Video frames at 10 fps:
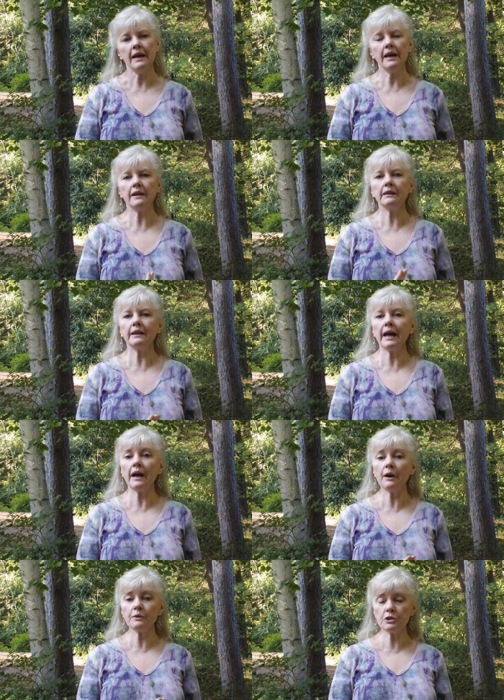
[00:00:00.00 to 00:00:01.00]
and
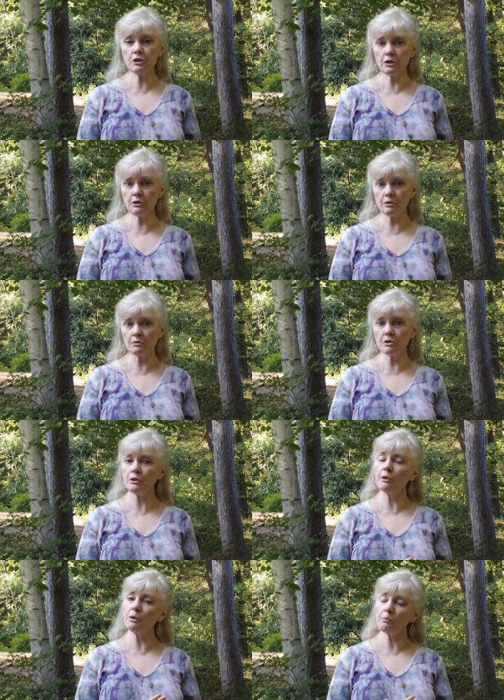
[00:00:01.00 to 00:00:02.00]
allows you to
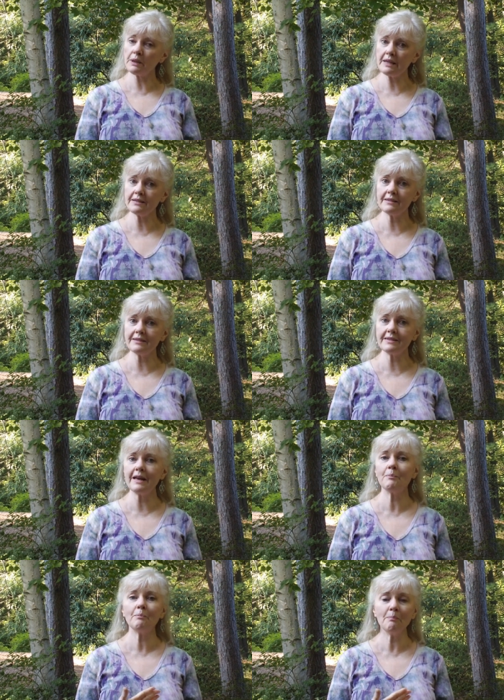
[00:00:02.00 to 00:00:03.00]
go to places
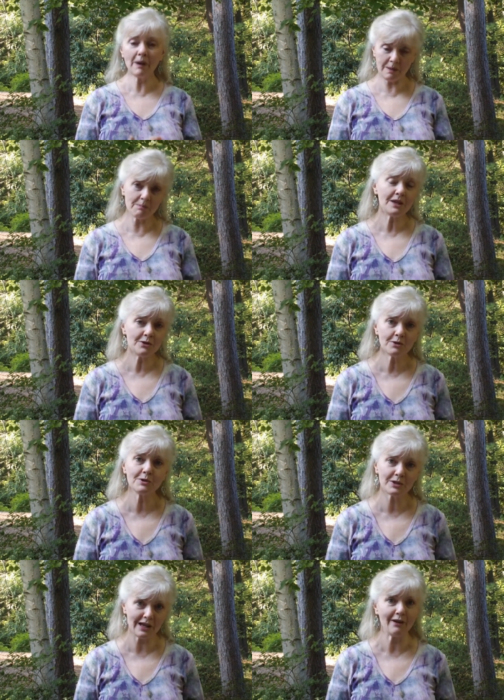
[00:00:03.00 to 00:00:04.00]
that might be too
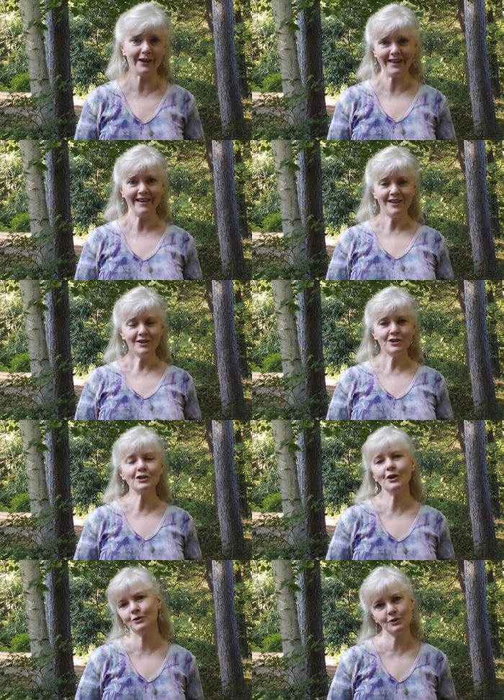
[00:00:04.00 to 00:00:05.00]
scary to
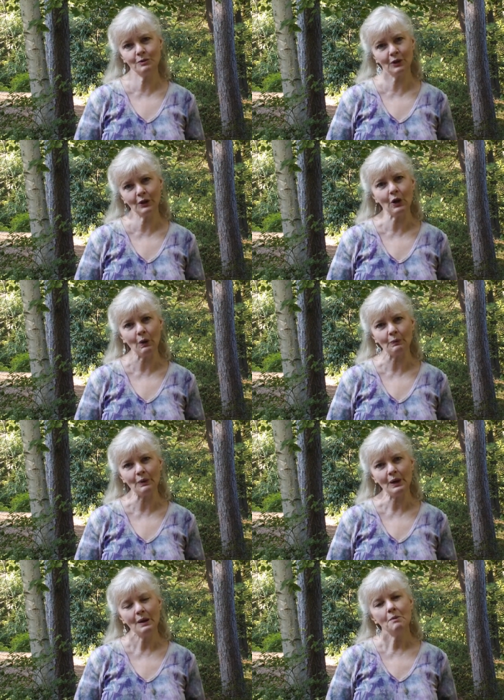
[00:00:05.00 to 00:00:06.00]
go to alone,
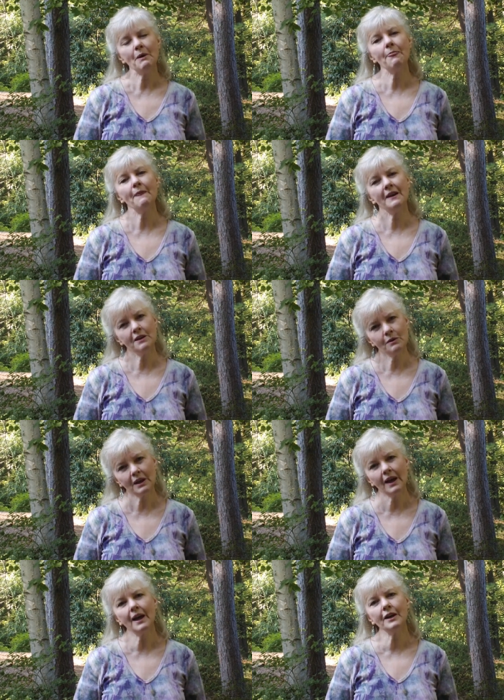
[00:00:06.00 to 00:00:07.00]
but that you
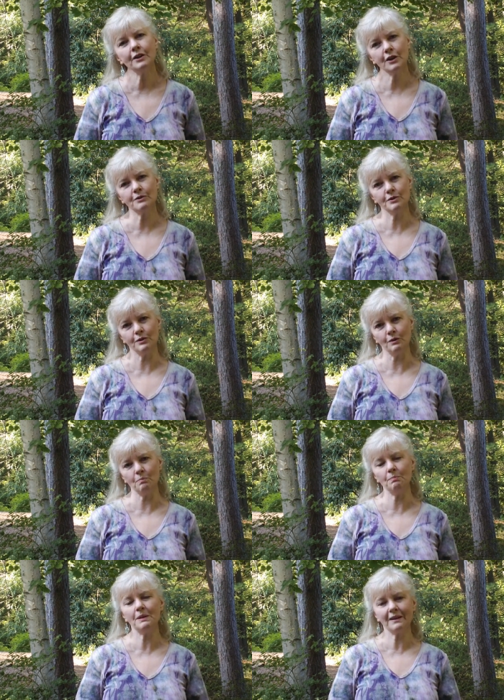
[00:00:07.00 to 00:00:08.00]
can go to
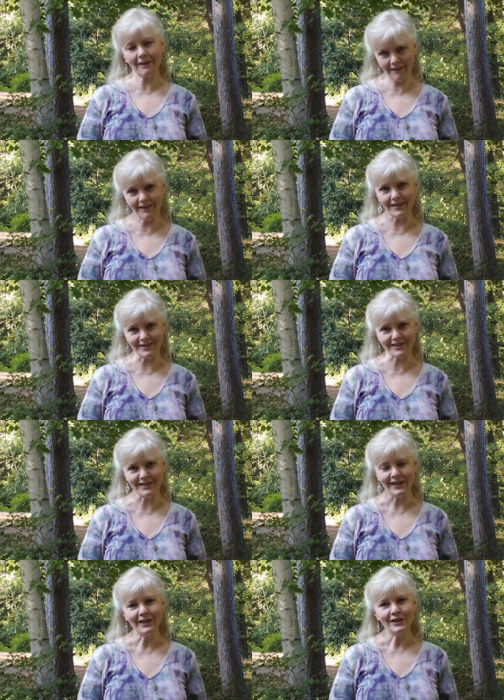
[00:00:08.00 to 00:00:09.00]
because
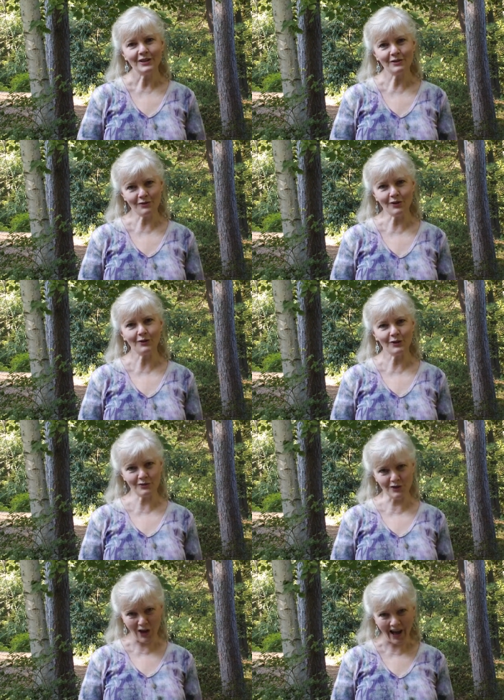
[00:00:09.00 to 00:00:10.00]
you know
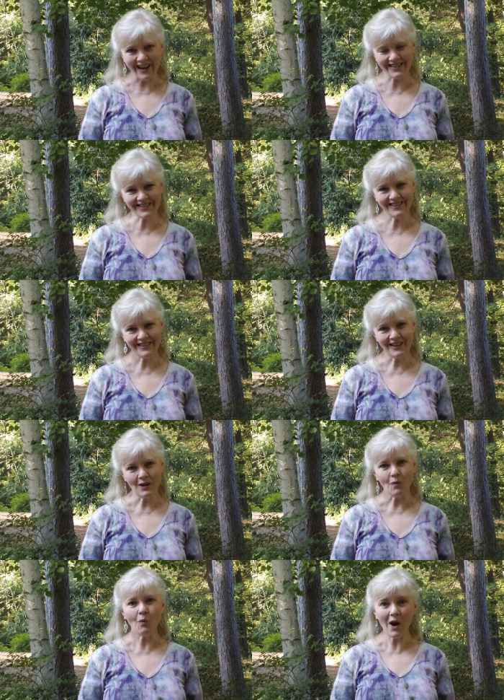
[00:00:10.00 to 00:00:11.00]
you're not
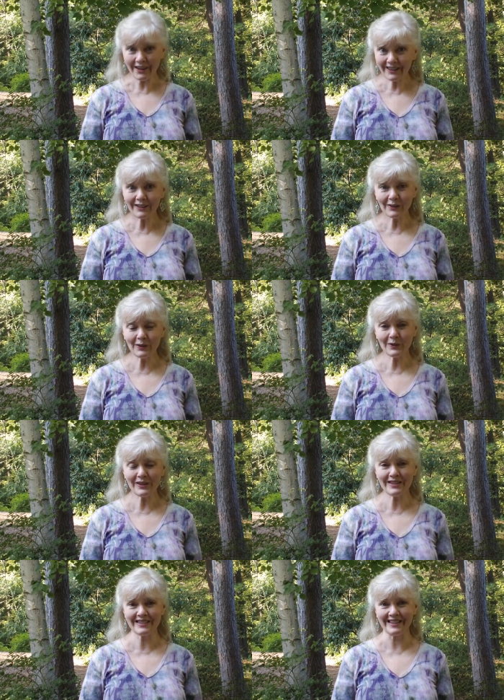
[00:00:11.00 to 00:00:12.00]
walking alone
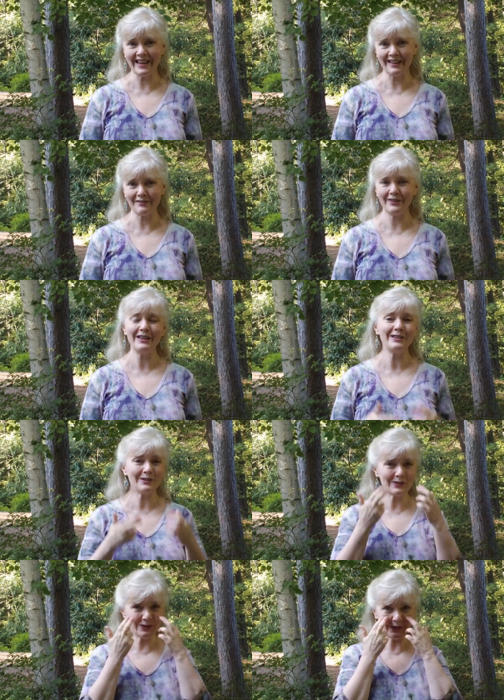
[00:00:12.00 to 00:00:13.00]
in this life, and you're
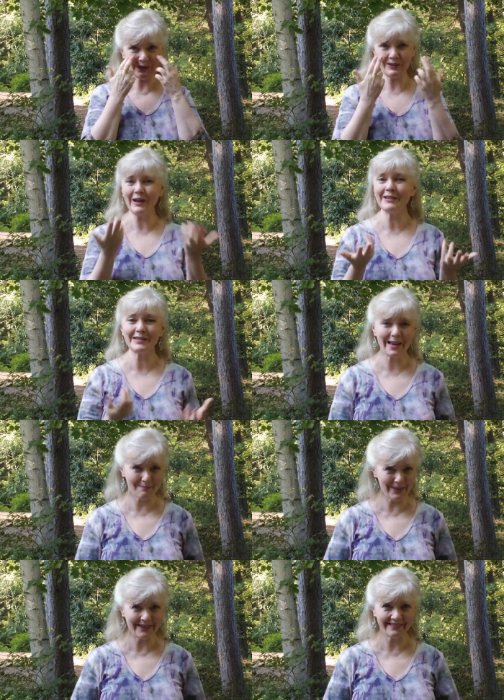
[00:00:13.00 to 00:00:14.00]
certainly not
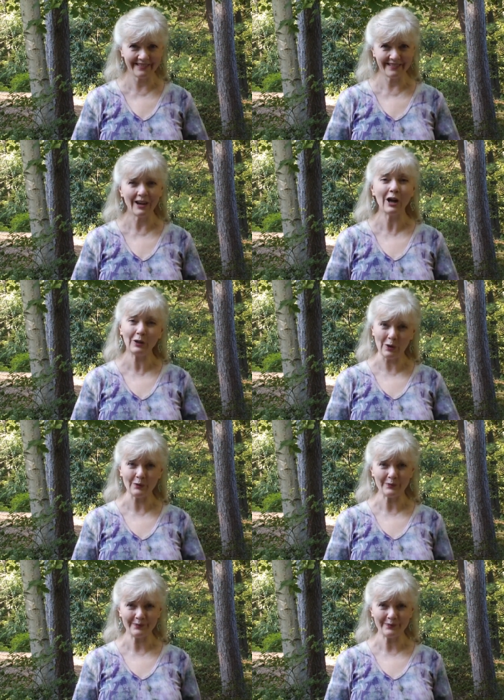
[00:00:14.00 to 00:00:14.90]
tapping alone.